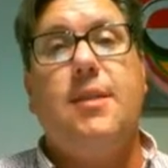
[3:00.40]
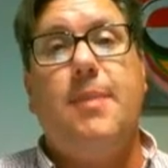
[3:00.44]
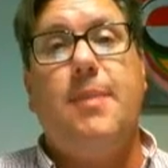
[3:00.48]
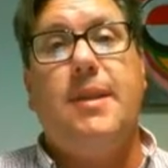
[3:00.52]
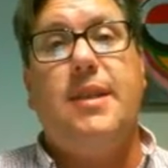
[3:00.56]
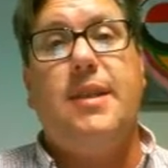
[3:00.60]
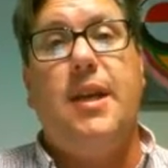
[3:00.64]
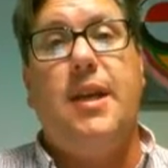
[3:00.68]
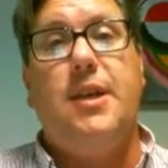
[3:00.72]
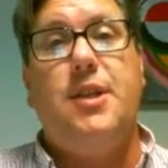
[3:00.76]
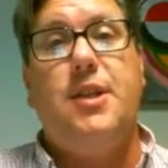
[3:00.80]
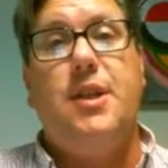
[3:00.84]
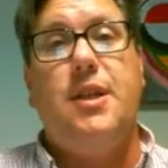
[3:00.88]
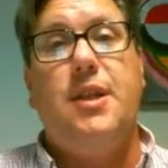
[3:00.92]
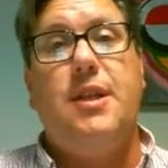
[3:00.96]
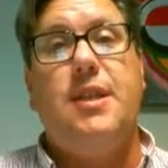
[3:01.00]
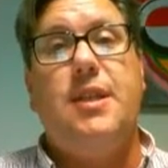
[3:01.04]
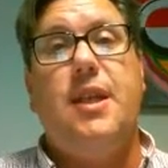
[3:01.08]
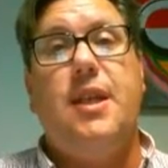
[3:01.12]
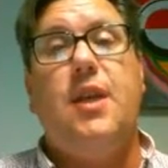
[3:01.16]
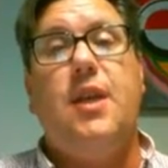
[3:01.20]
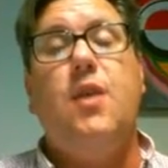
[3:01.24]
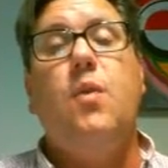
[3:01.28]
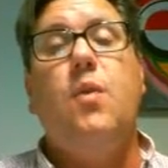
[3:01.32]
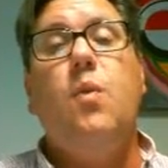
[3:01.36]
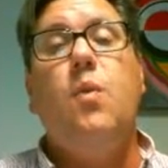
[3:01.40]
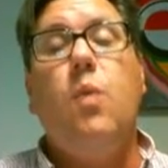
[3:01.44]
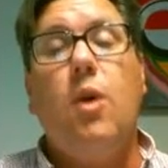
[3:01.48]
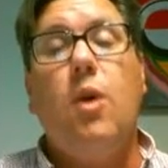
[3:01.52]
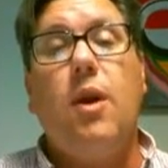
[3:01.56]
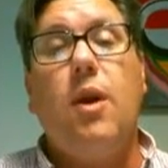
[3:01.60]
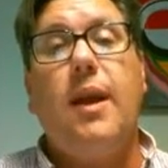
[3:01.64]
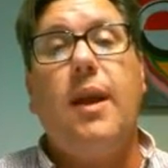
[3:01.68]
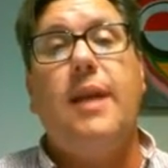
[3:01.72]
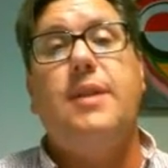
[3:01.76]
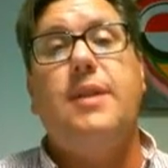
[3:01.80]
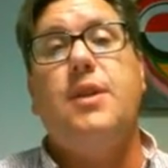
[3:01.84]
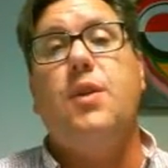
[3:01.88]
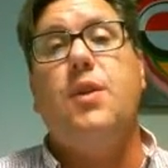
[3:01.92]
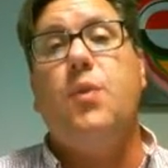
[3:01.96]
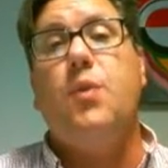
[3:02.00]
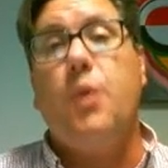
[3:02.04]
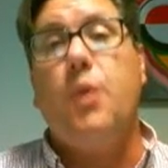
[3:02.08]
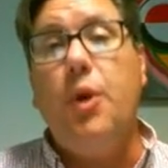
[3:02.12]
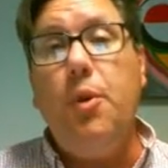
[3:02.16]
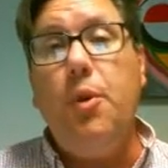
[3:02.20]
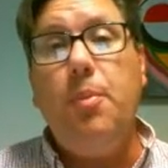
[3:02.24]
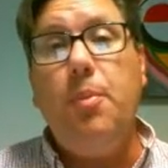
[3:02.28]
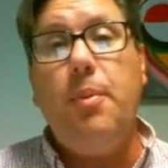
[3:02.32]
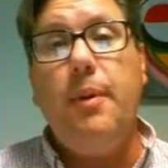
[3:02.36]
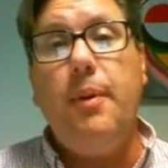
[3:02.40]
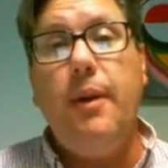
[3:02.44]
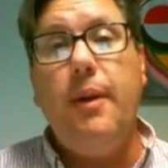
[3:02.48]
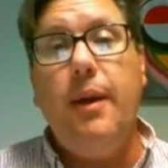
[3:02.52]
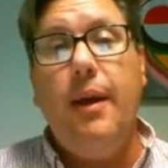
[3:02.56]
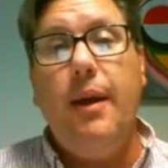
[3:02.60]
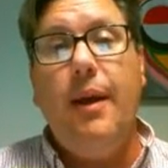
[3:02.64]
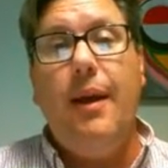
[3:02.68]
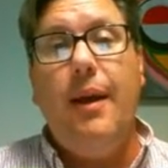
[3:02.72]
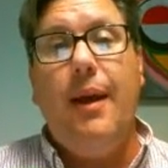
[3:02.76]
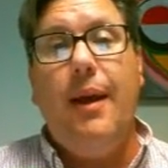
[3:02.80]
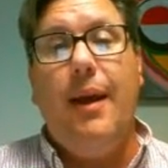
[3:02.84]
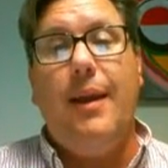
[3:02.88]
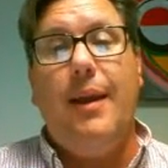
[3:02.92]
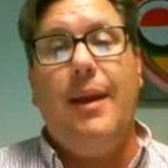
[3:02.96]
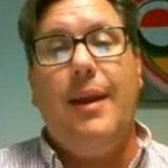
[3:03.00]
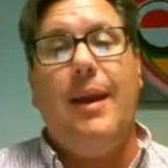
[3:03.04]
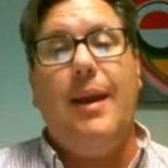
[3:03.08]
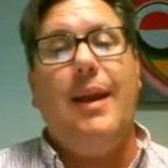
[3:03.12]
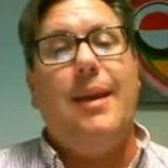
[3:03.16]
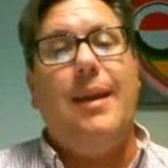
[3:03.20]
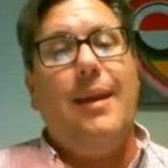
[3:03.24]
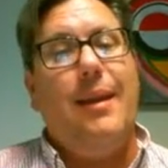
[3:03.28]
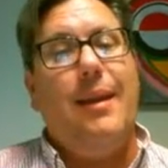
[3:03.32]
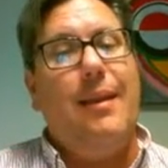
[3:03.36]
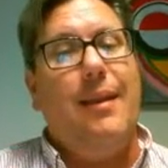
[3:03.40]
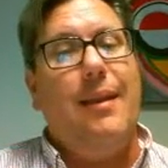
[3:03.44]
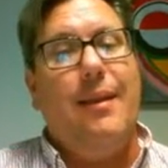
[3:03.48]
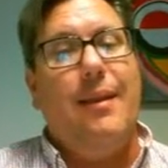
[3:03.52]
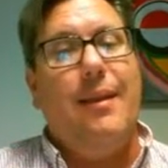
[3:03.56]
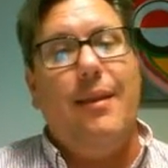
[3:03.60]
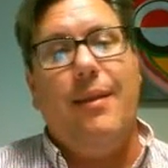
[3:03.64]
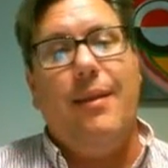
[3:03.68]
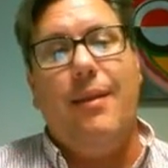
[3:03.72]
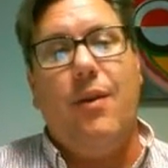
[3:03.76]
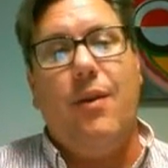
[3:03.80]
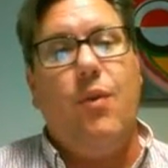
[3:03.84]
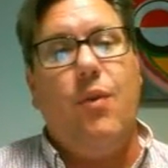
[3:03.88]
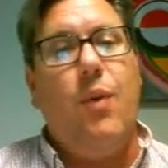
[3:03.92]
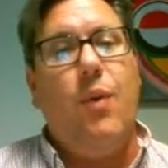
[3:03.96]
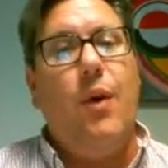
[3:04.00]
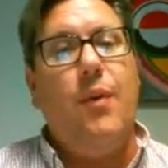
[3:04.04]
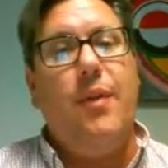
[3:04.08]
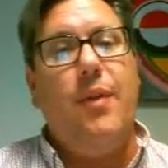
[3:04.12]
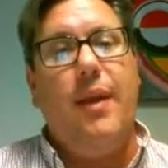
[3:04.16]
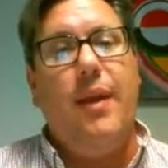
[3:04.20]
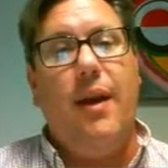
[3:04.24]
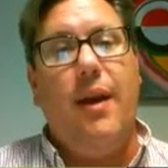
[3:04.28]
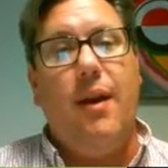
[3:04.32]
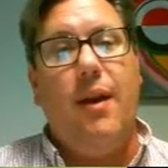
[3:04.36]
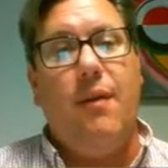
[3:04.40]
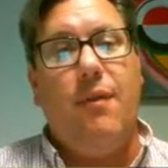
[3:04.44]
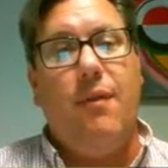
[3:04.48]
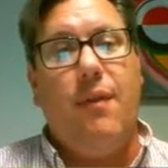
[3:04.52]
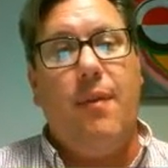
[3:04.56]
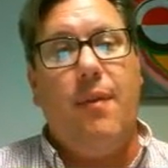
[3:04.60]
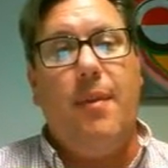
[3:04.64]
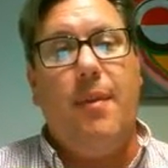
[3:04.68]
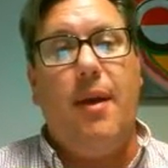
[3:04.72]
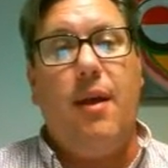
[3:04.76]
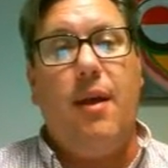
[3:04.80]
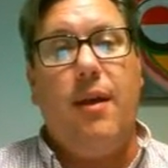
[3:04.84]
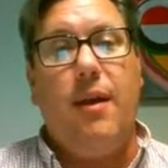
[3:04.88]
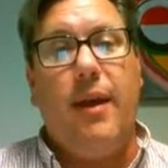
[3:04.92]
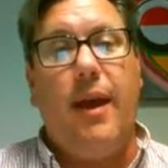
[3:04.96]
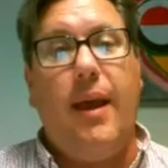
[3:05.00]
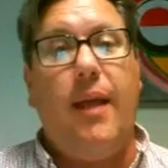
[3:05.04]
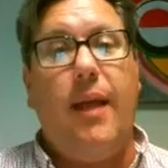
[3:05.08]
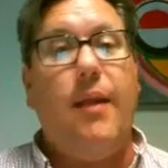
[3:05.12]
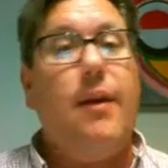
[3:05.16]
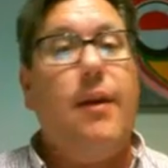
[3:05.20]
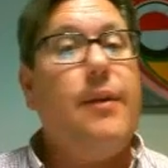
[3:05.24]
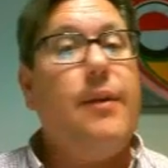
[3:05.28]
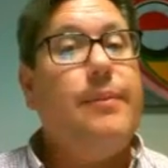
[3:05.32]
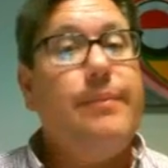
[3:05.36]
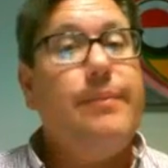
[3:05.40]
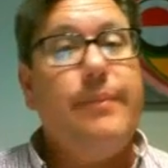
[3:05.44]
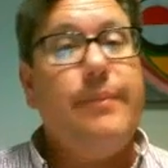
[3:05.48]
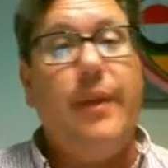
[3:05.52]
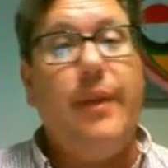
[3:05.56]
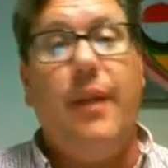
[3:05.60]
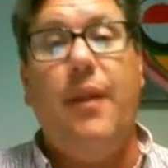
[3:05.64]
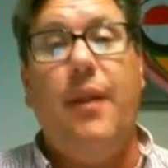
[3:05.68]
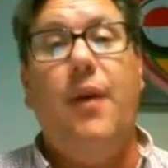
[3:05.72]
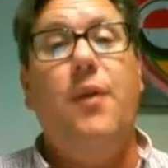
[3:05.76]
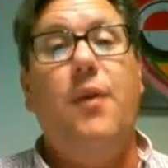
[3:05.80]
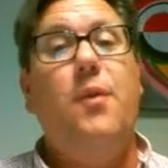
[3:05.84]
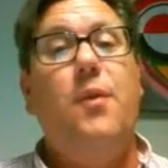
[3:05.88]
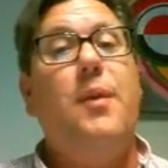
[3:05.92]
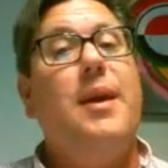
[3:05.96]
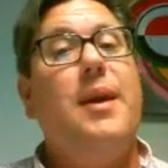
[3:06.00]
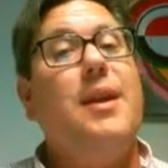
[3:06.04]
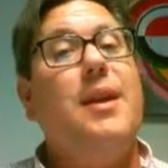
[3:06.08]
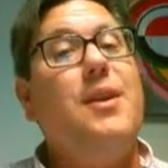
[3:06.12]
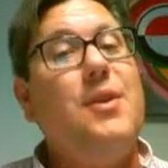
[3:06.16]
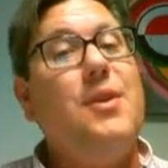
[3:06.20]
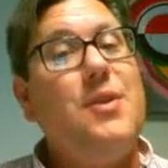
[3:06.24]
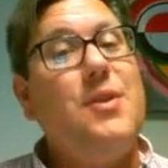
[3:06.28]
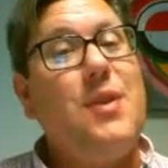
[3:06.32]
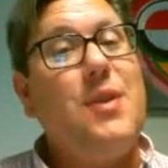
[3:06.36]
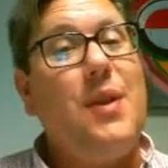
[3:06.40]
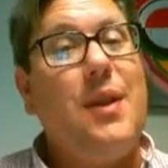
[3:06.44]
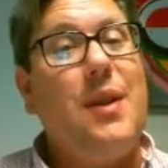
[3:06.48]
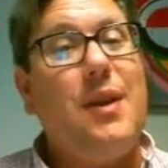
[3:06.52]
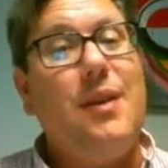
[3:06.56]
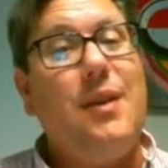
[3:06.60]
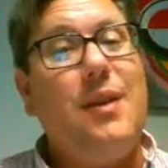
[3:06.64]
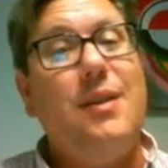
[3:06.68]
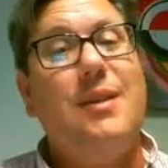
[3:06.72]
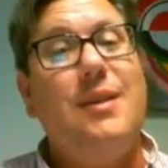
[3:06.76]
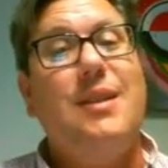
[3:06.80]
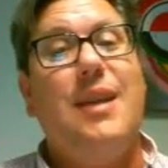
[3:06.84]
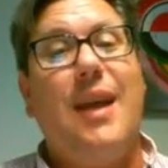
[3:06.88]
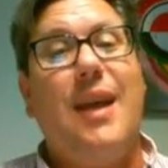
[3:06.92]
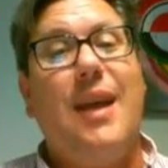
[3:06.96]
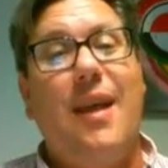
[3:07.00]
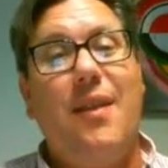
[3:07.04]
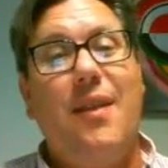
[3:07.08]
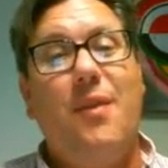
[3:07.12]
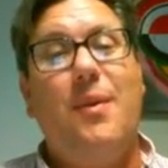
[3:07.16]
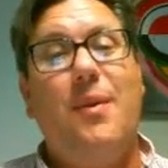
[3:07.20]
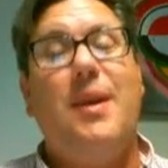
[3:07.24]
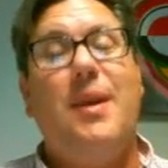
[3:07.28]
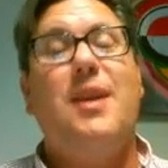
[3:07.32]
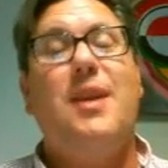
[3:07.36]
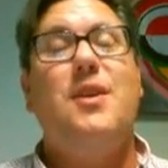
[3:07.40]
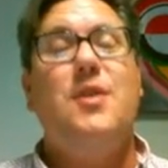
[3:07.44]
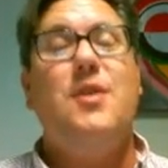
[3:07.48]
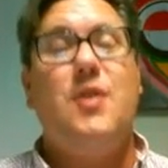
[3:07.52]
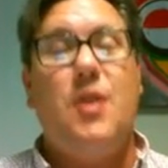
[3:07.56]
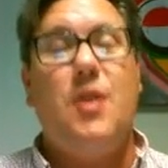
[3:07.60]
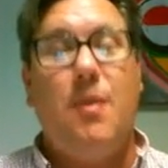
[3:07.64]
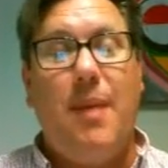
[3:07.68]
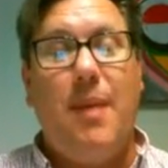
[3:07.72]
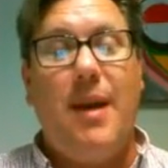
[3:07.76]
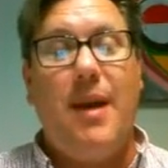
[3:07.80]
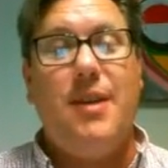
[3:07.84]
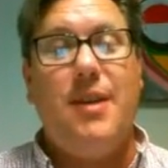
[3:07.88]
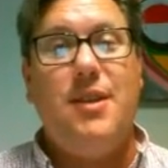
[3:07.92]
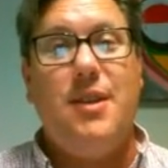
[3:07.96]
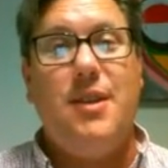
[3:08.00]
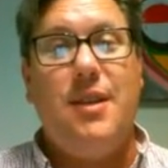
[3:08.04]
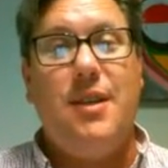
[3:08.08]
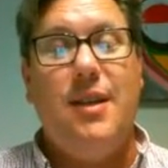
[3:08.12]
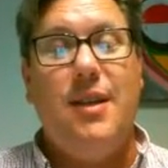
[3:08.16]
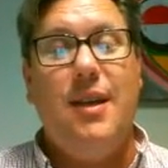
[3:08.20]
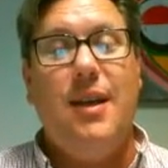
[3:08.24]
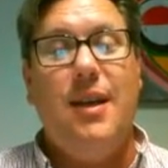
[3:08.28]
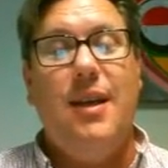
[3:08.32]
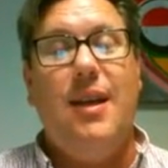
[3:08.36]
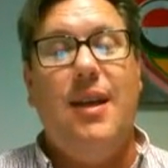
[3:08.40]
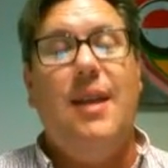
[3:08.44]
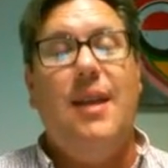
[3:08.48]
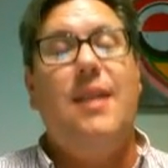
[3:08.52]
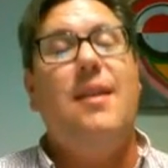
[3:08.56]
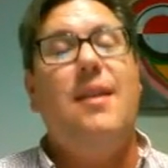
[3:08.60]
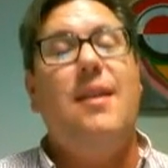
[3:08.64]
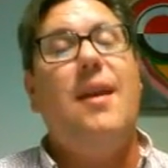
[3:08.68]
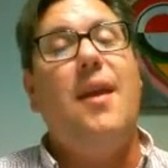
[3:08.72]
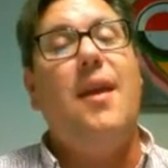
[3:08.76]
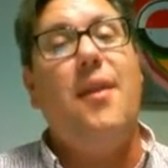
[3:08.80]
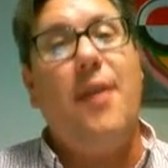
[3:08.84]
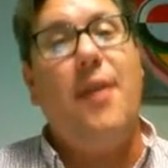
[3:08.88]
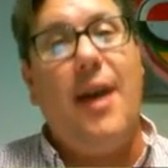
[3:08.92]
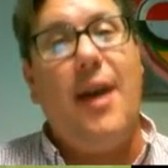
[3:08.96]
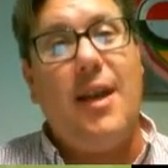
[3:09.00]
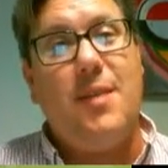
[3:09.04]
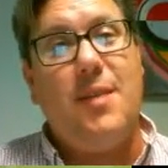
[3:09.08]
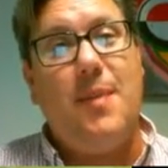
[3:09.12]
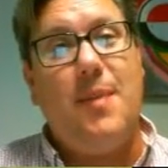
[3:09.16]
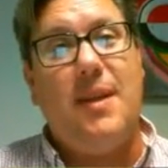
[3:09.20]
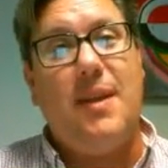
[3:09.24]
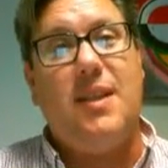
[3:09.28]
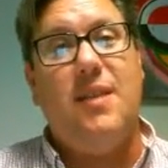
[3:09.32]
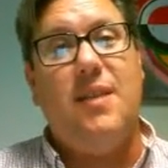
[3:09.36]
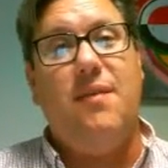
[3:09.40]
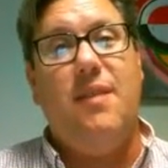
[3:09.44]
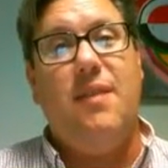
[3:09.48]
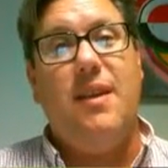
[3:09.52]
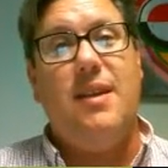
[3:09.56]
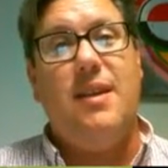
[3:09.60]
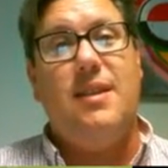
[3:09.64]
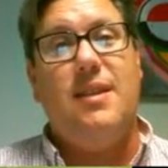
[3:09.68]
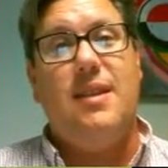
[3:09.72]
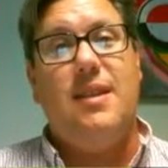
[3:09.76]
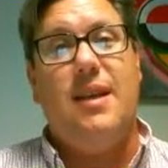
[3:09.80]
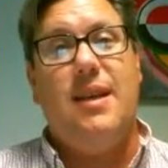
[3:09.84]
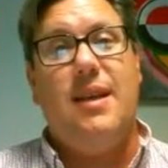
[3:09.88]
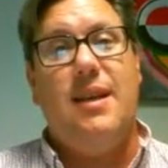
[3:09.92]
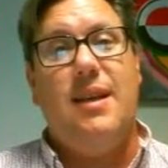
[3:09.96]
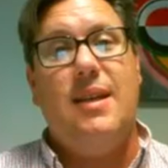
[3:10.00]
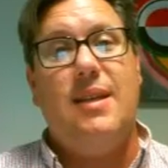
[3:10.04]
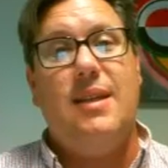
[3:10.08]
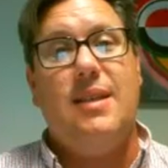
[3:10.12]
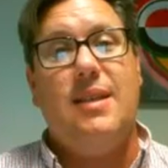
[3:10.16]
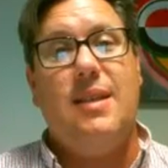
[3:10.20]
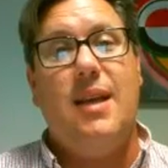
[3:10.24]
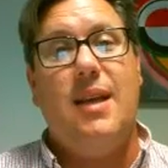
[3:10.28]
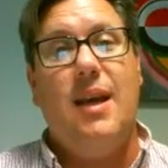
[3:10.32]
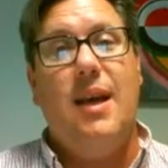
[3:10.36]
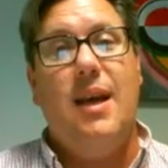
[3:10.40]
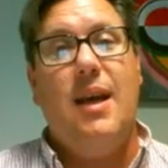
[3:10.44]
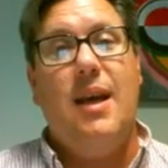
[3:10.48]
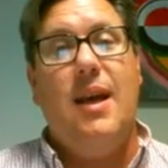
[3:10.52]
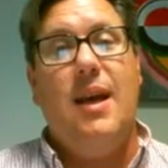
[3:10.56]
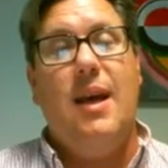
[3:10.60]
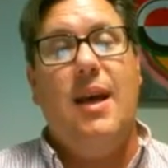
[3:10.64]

expectation is that you work as a group. And again, the quote there from Helen Keller, alone we can do so little, together we can do so much. The other aspect of this is